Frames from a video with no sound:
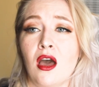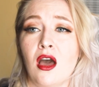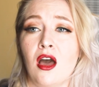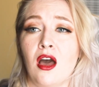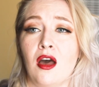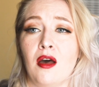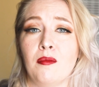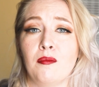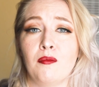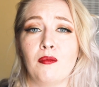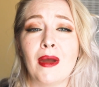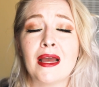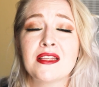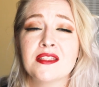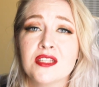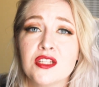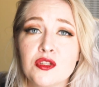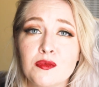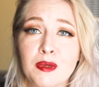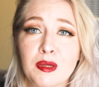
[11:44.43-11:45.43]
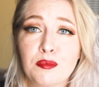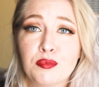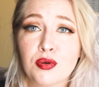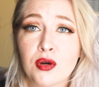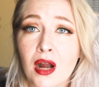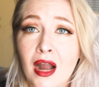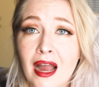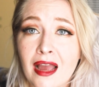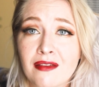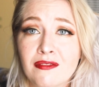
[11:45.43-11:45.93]
messaged me
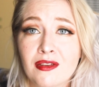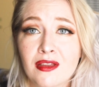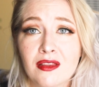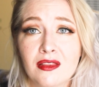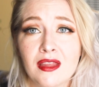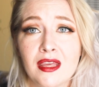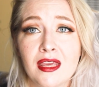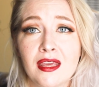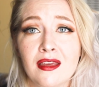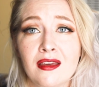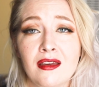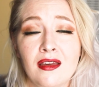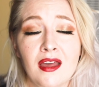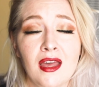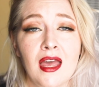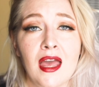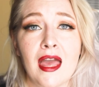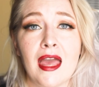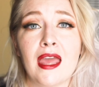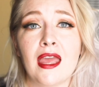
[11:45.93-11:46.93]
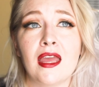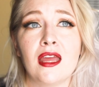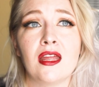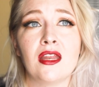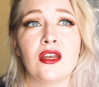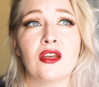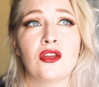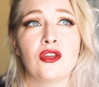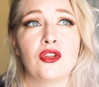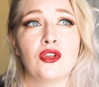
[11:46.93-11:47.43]
privately,
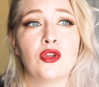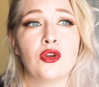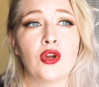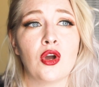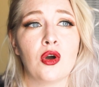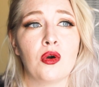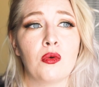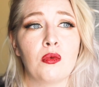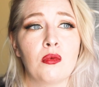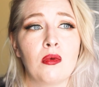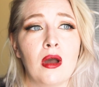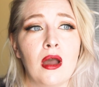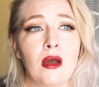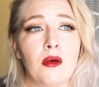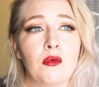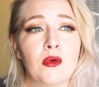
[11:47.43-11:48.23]
and you know,